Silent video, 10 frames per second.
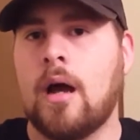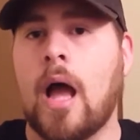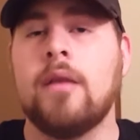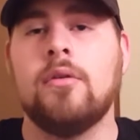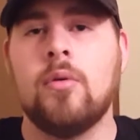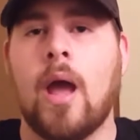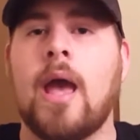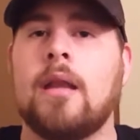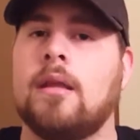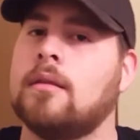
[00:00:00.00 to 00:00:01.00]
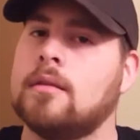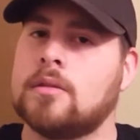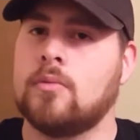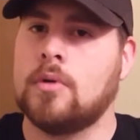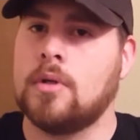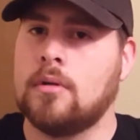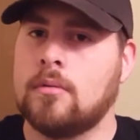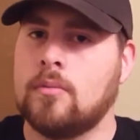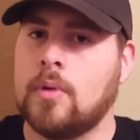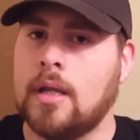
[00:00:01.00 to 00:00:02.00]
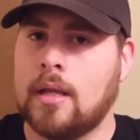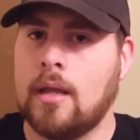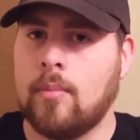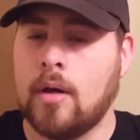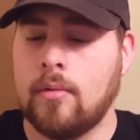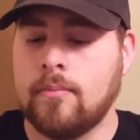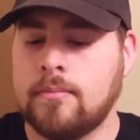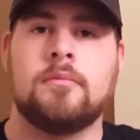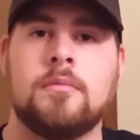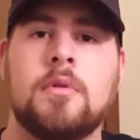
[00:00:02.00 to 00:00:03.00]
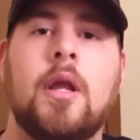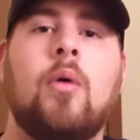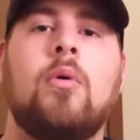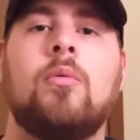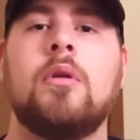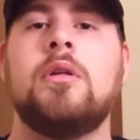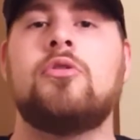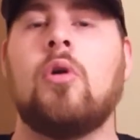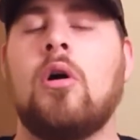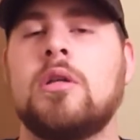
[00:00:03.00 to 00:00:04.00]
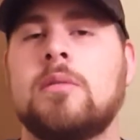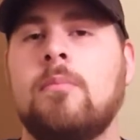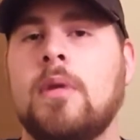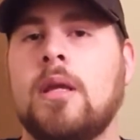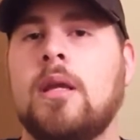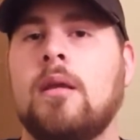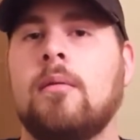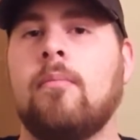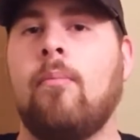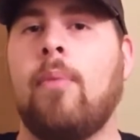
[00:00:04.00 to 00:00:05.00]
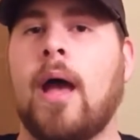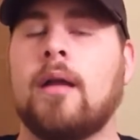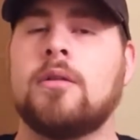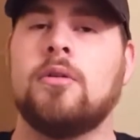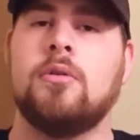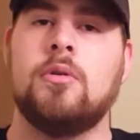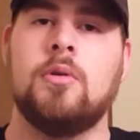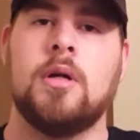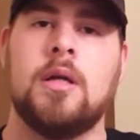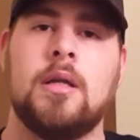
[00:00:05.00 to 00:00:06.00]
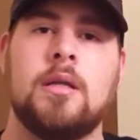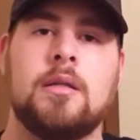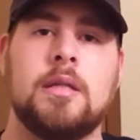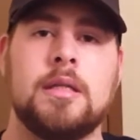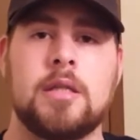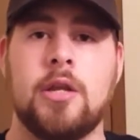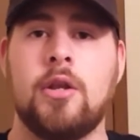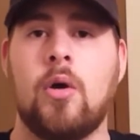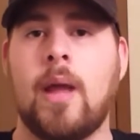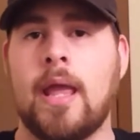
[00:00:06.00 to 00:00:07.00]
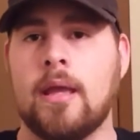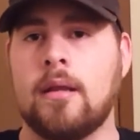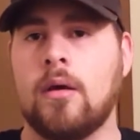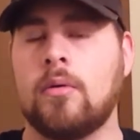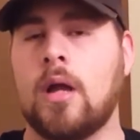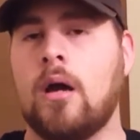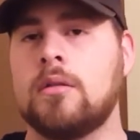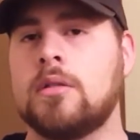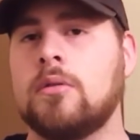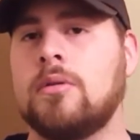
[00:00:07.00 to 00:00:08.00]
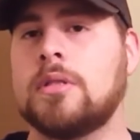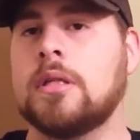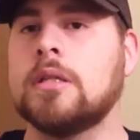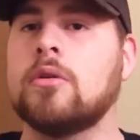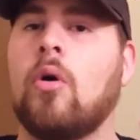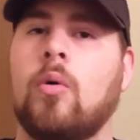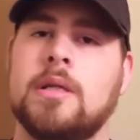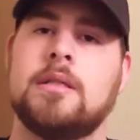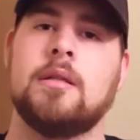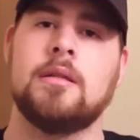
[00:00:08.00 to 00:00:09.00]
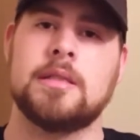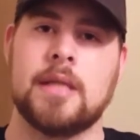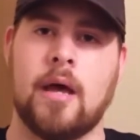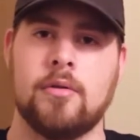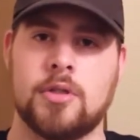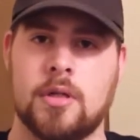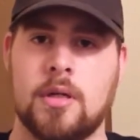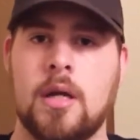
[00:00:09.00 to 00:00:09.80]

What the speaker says: I knew I had to get this one when it came out. Now, what really draws me back to Nintendo handheld consoles is always the nostalgia.